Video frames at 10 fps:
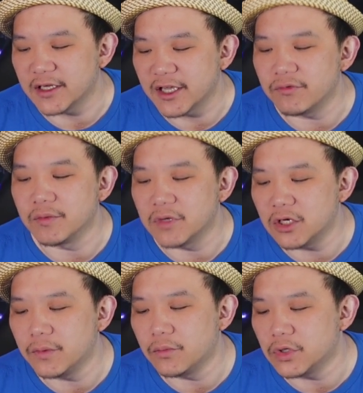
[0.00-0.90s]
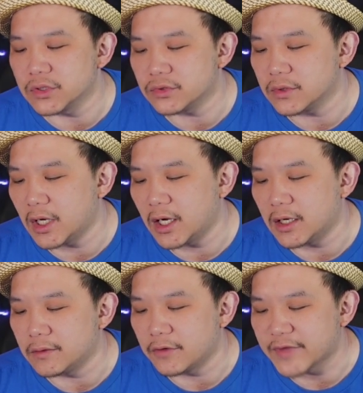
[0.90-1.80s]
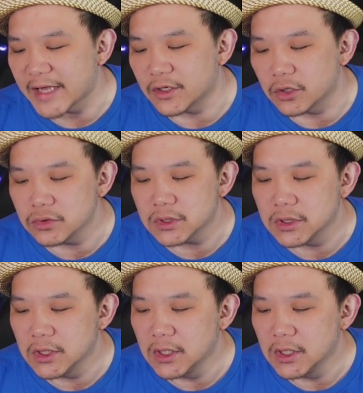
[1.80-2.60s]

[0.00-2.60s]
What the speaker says: and give me a little bit more of that note,